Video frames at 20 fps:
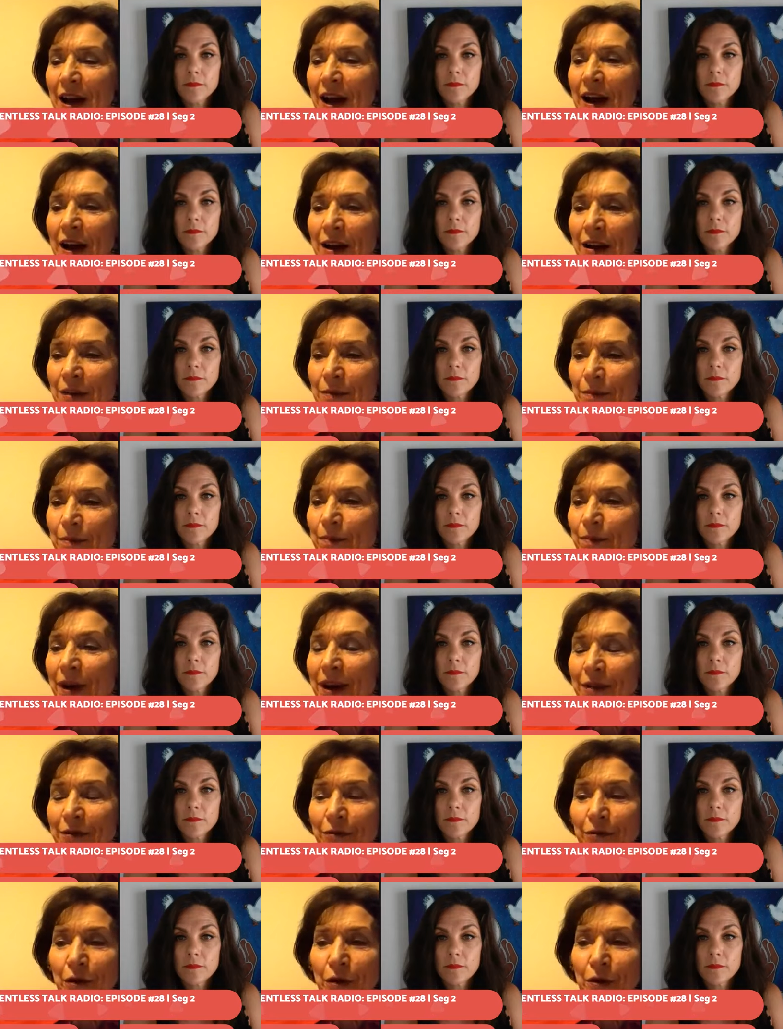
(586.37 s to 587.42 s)
Speaker 1: um, by
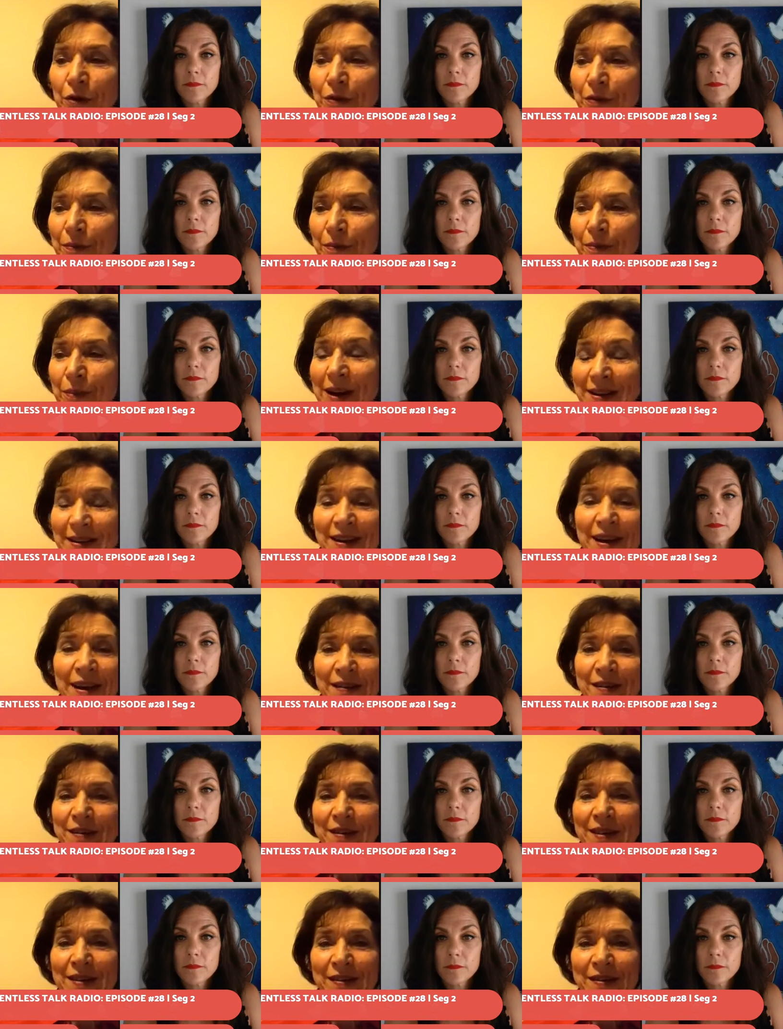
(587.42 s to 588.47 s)
phone, by
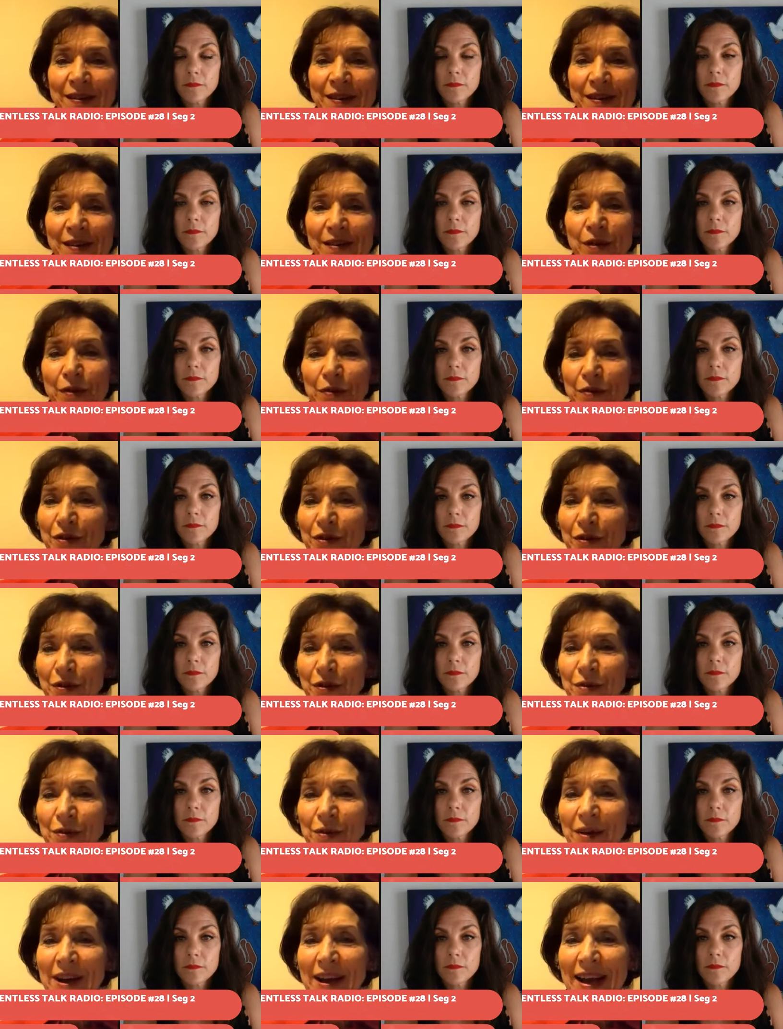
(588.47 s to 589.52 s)
text
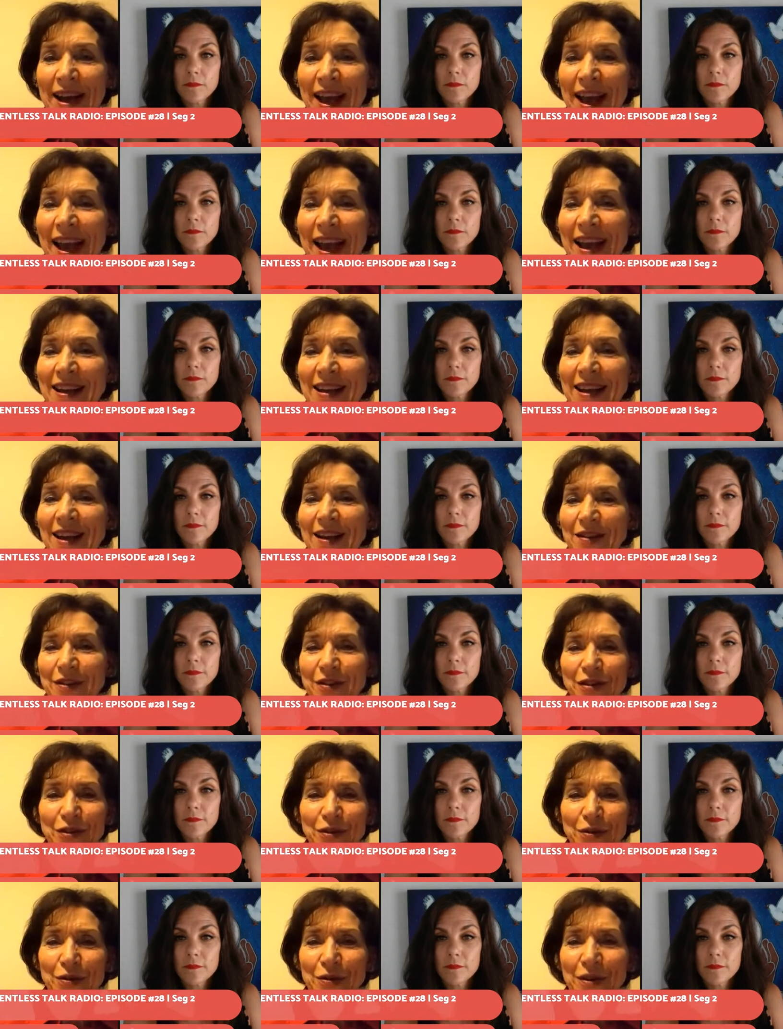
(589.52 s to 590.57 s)
602
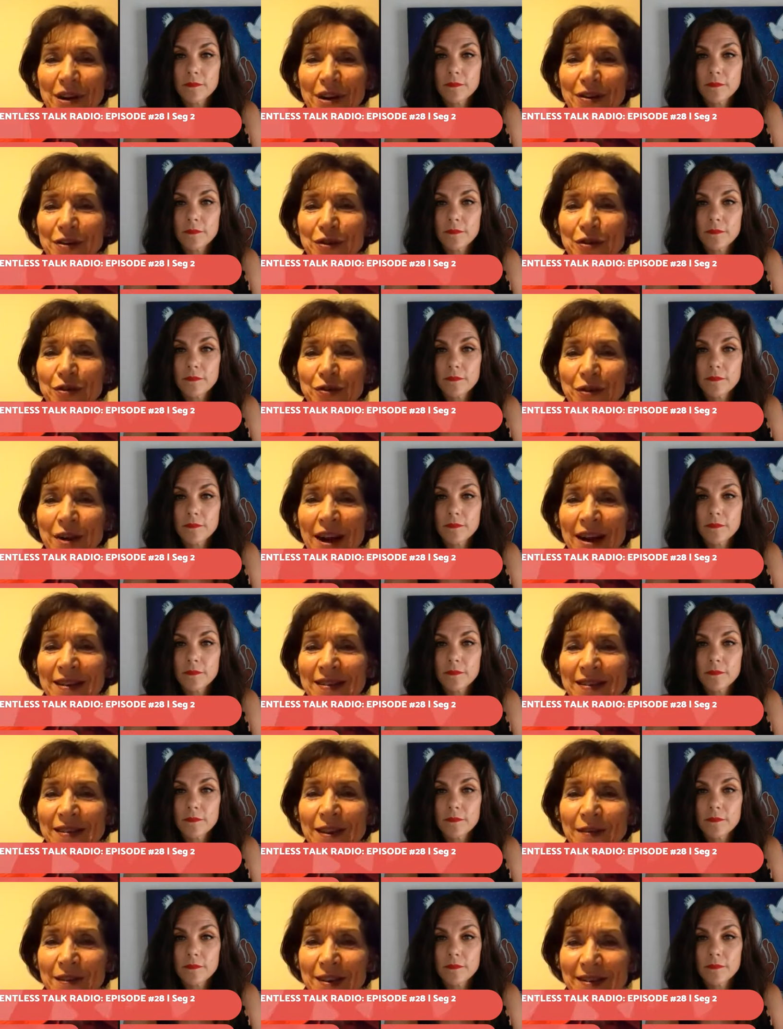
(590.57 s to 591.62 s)
882
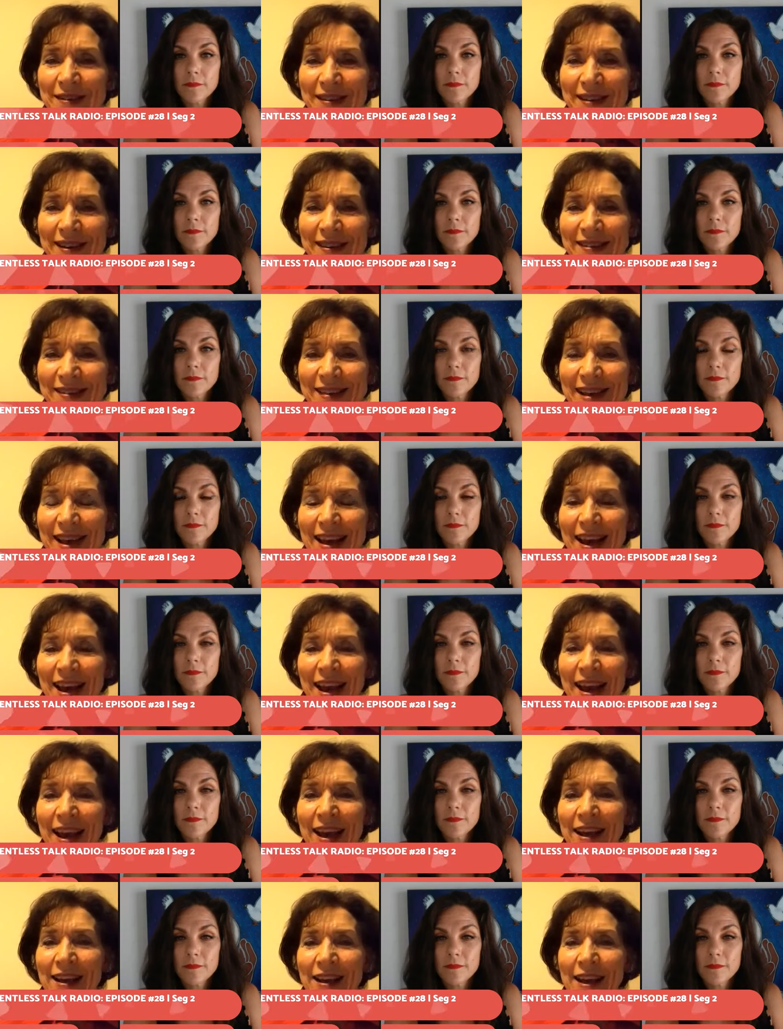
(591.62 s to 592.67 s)
2976.
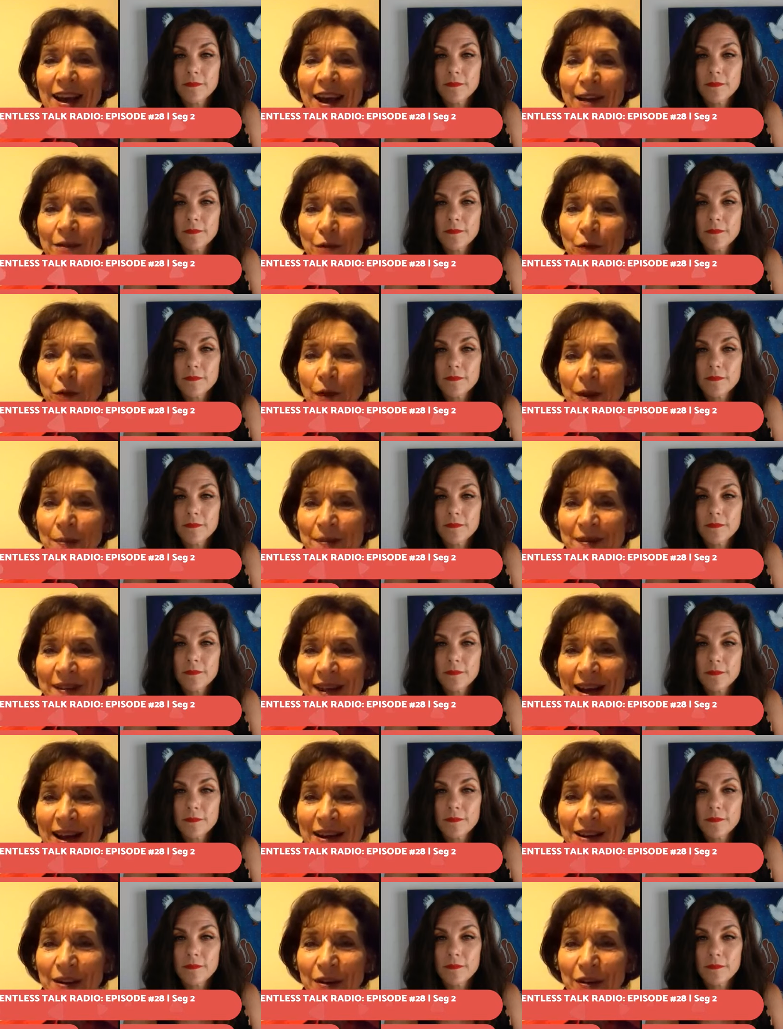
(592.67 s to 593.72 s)
And I have a
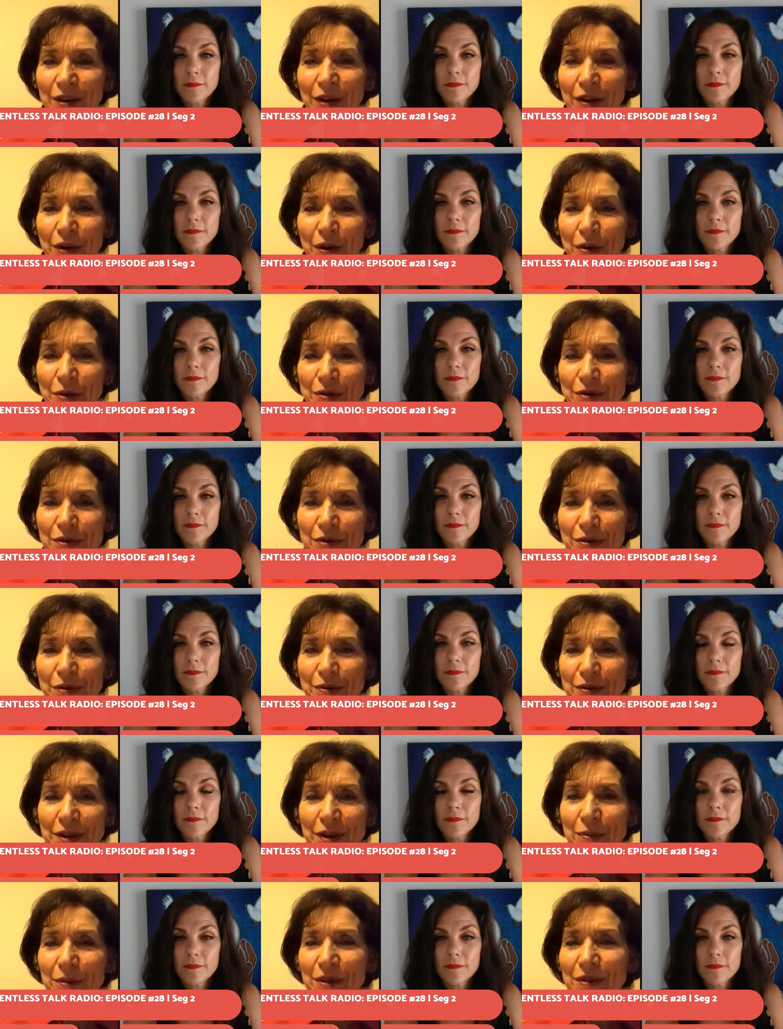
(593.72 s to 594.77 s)
website you can go to
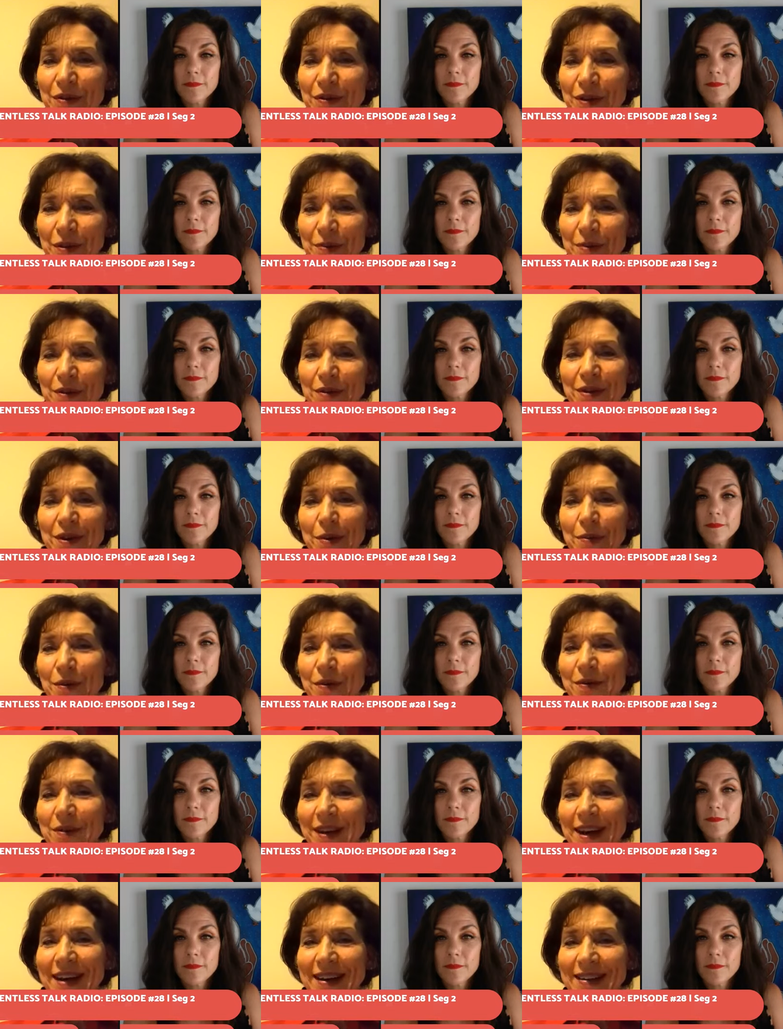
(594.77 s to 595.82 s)

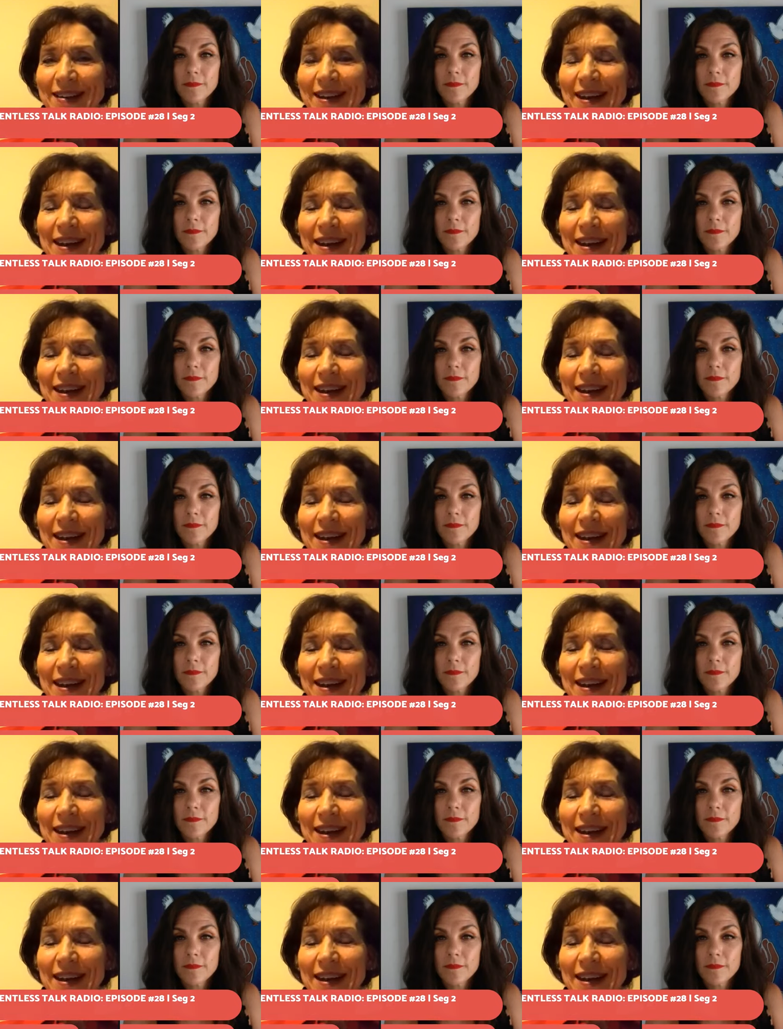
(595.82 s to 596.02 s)
www